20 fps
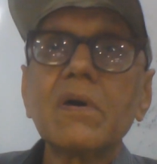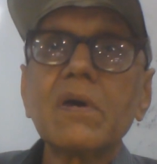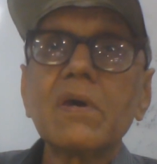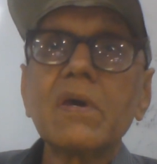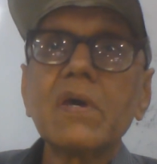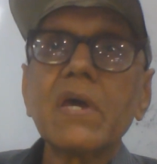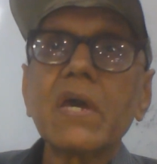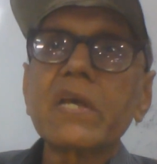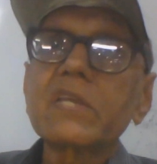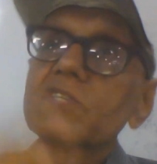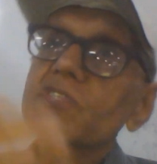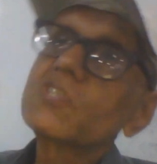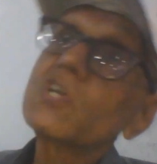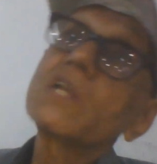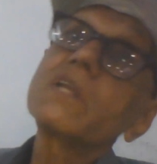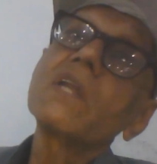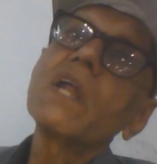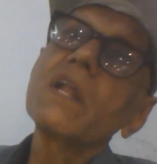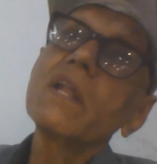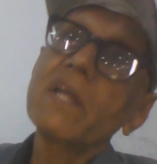
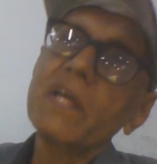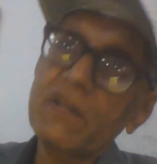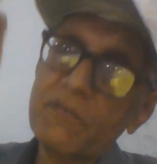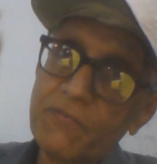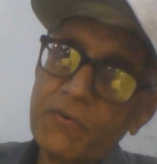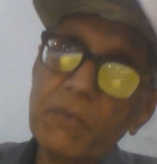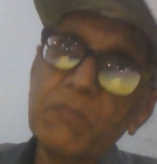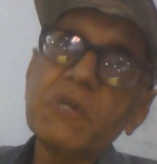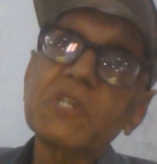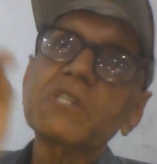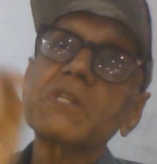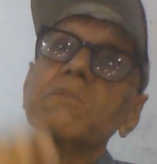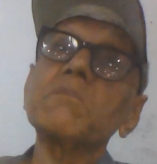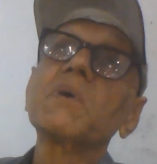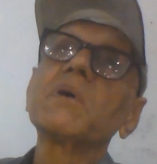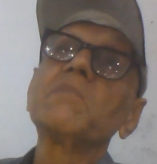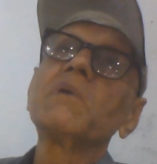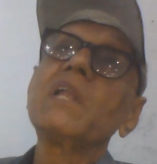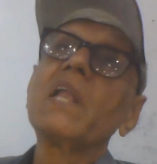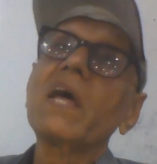external information may
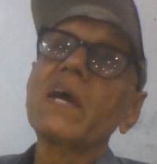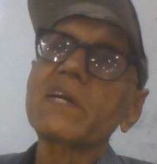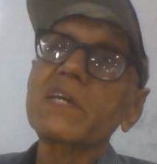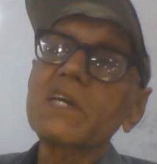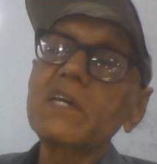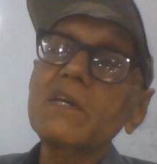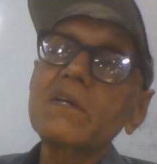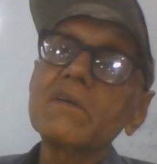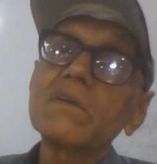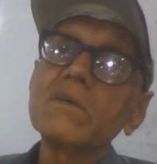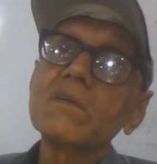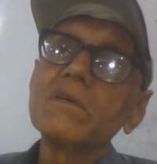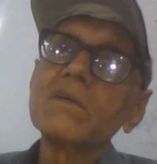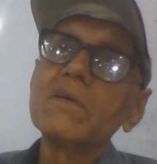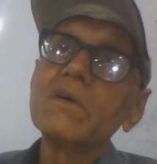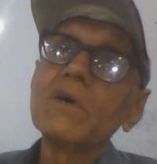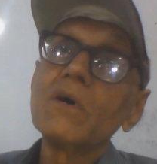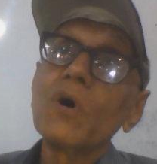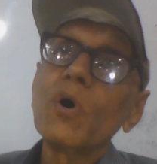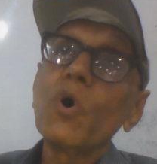be lacking,
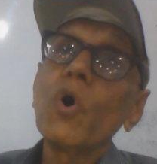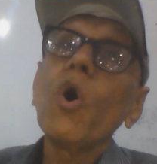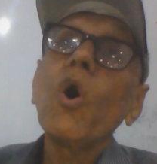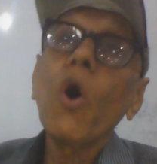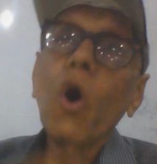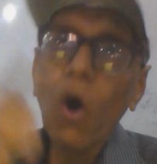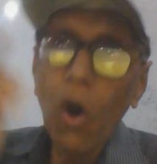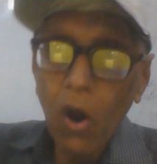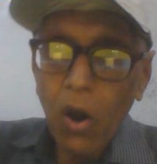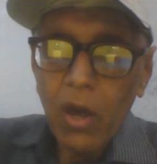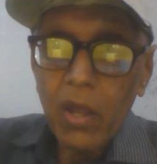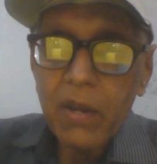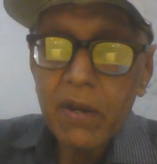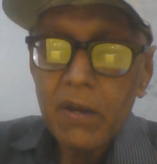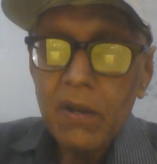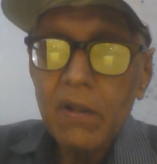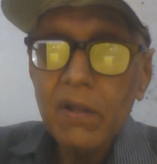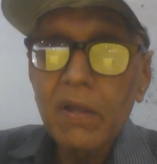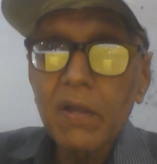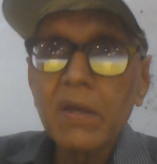or
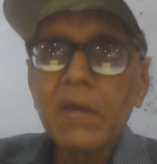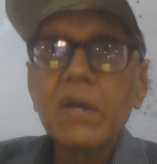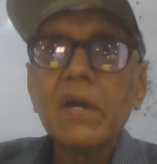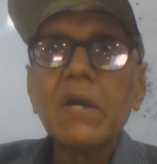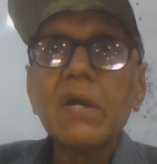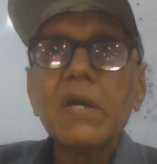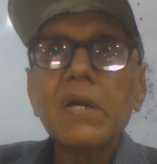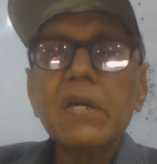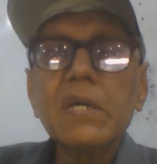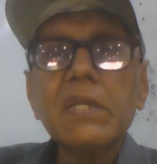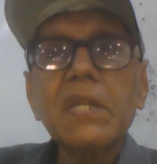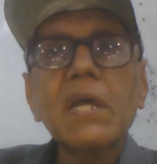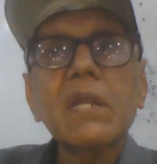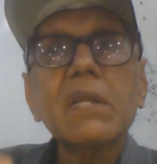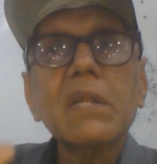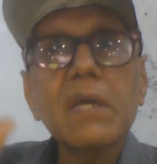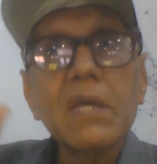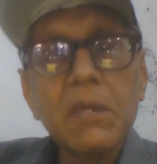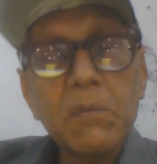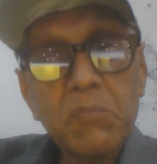in
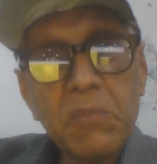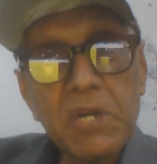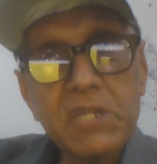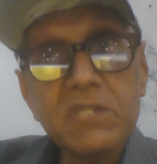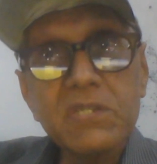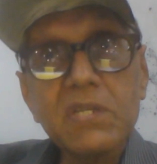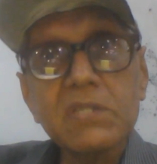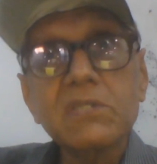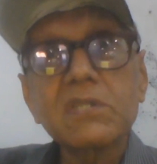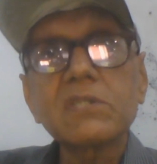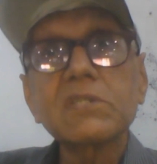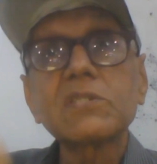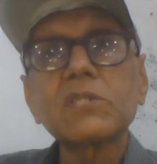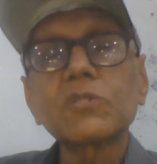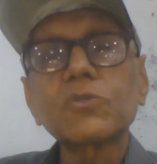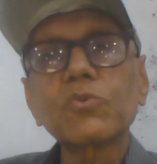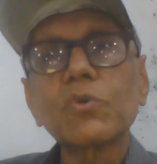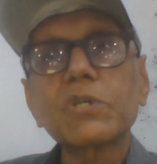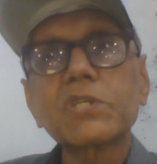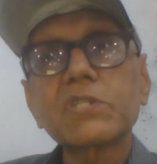an emergency
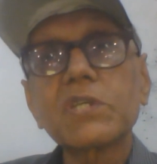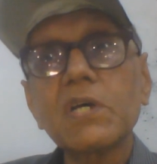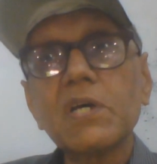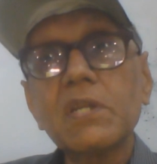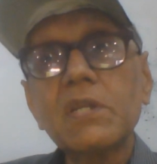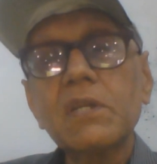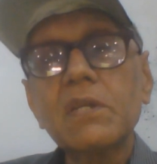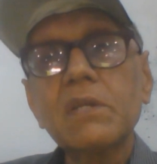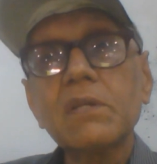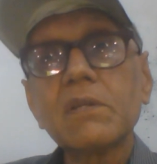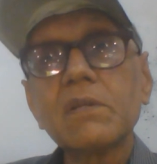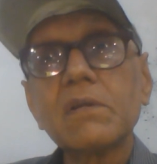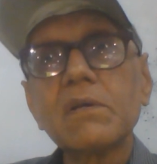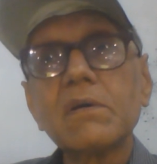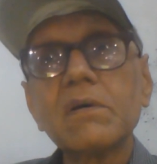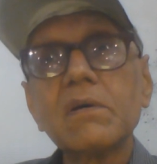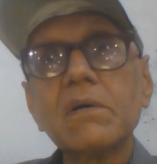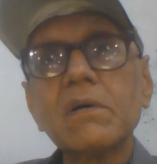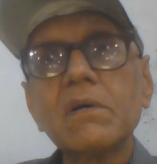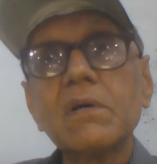situation,
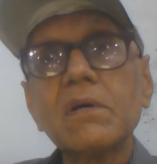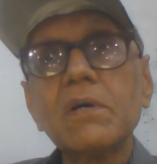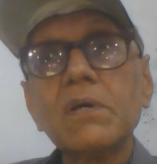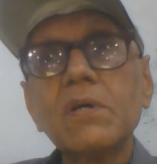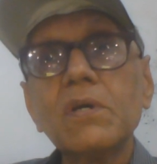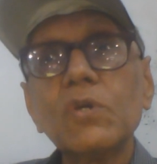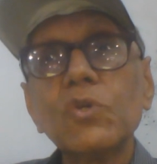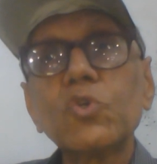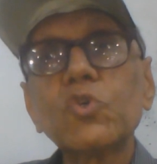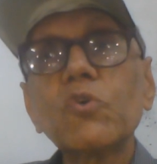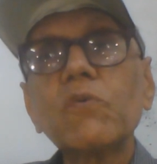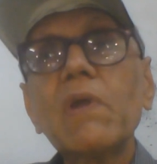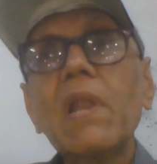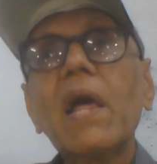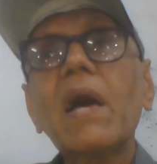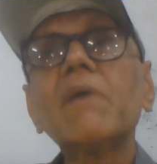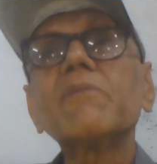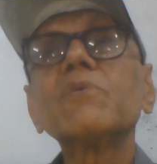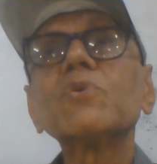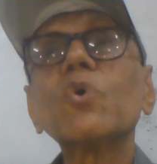you will
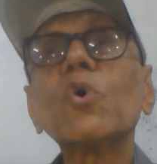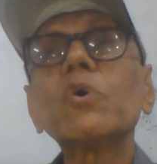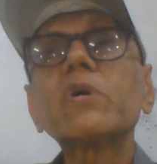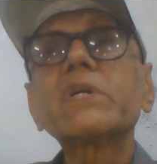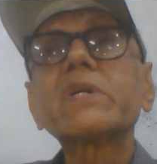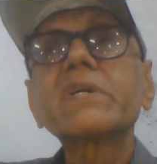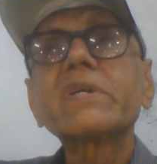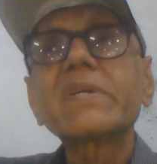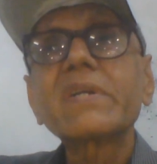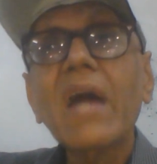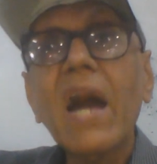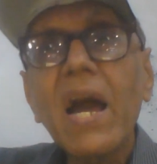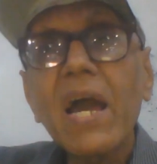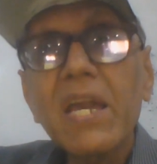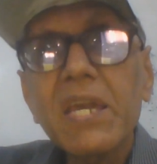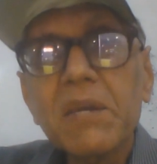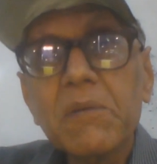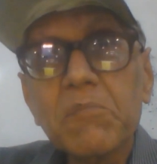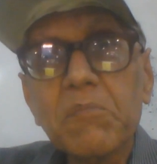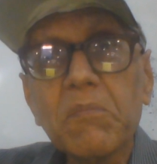have no
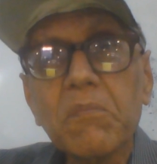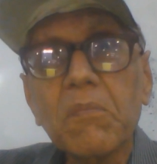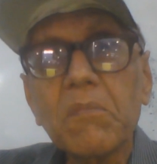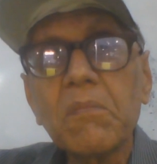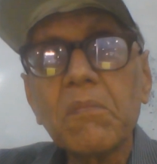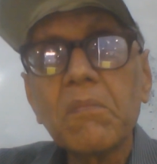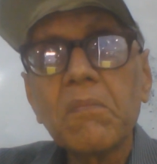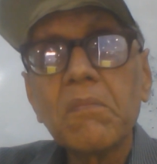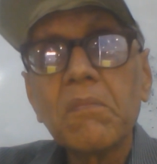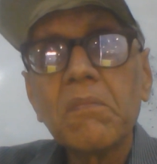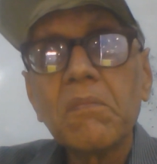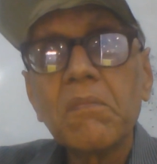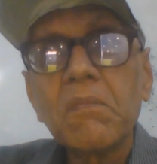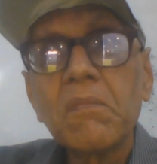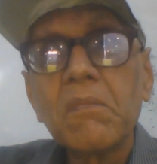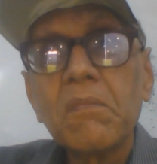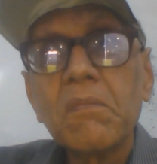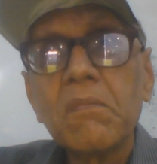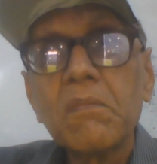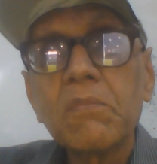time
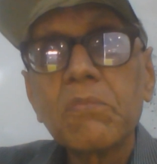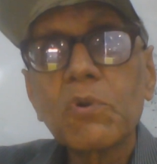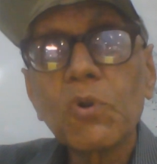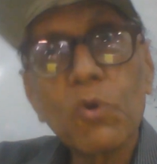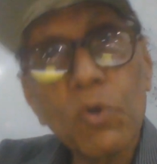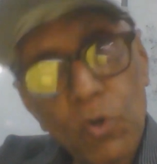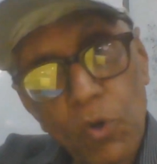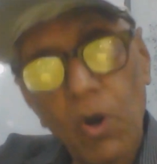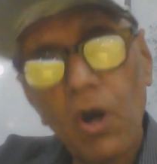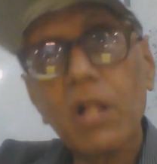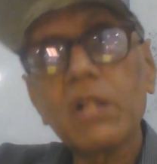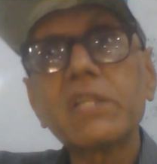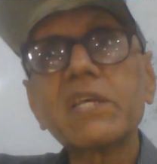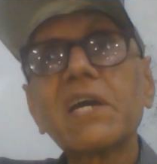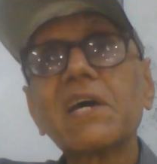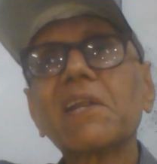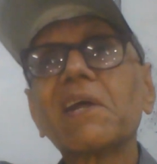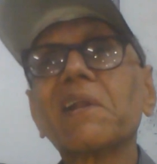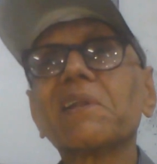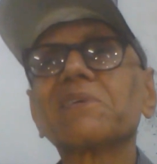to do all the
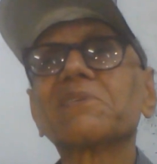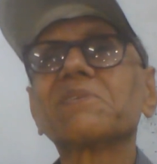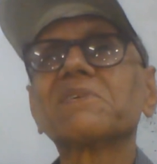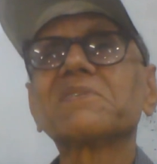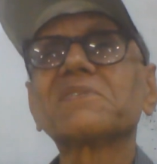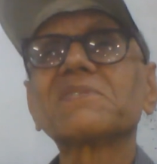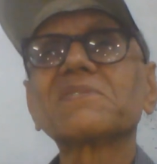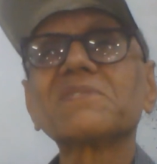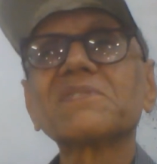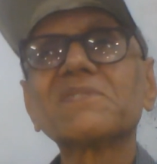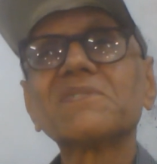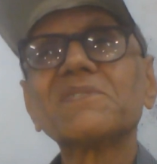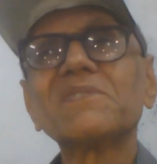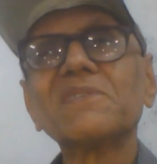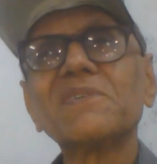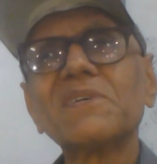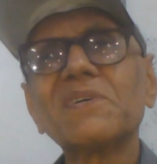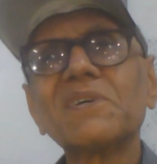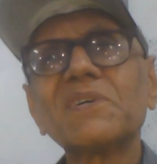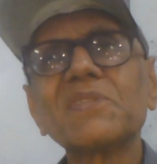analysis.
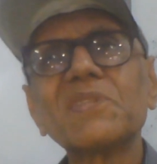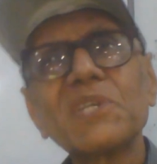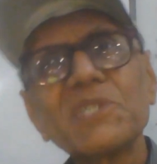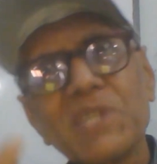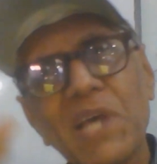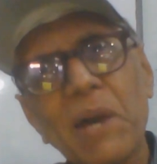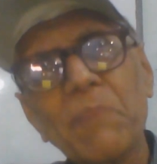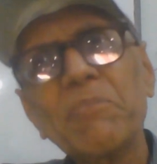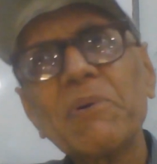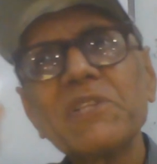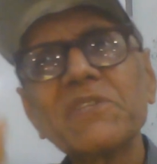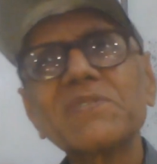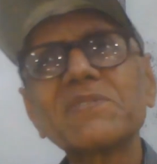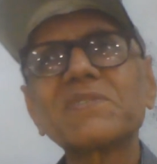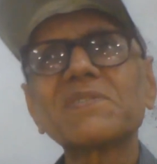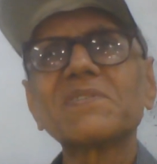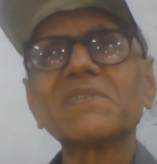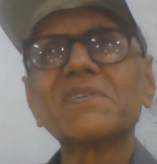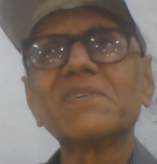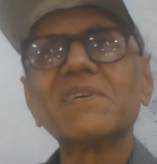This happens.
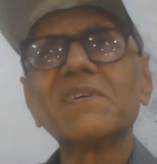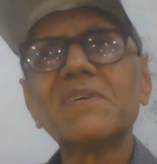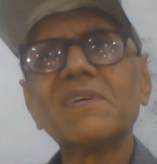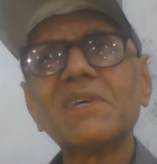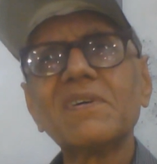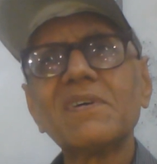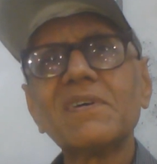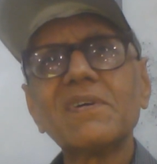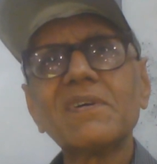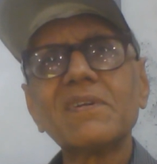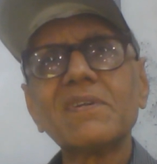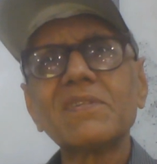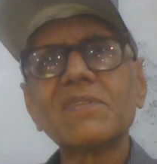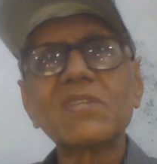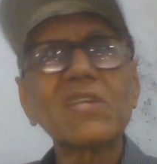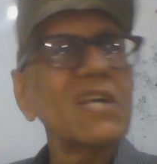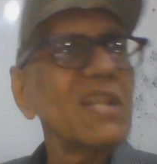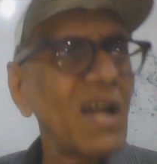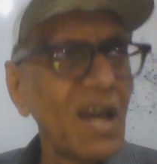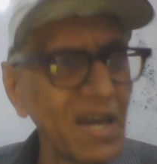
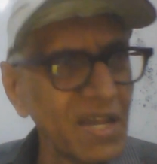There are